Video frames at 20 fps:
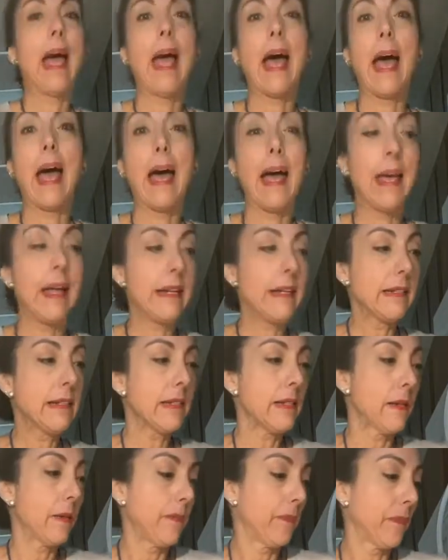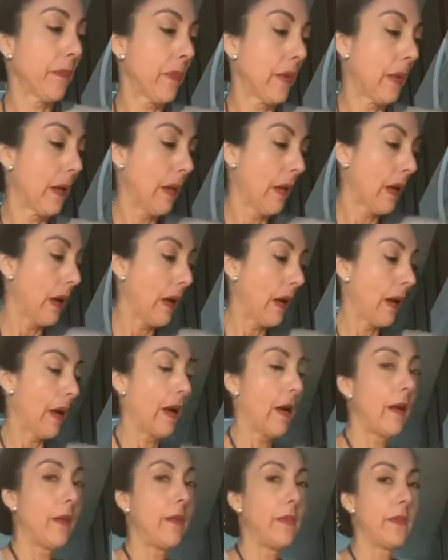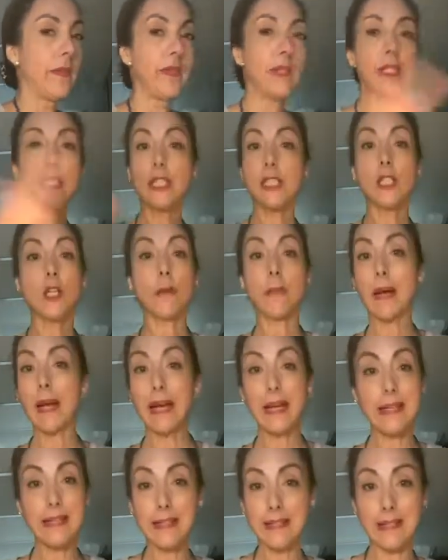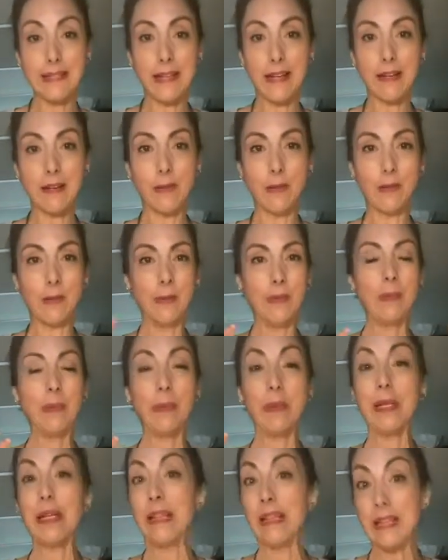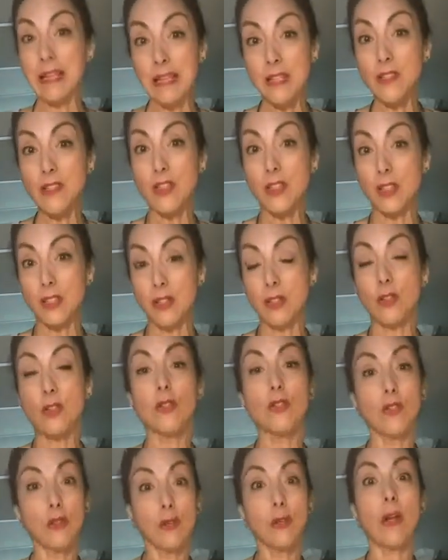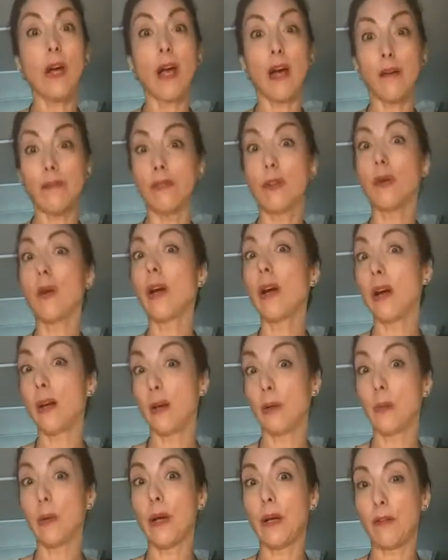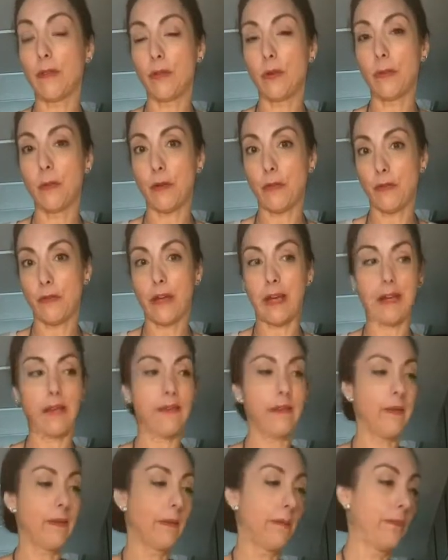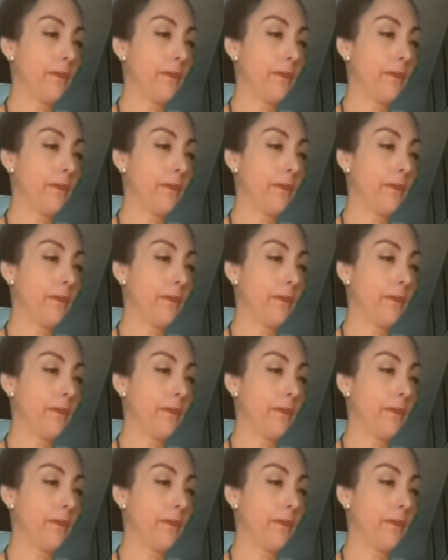And this is not my hairstyle, but in the kitchen you should have your hair away from your face.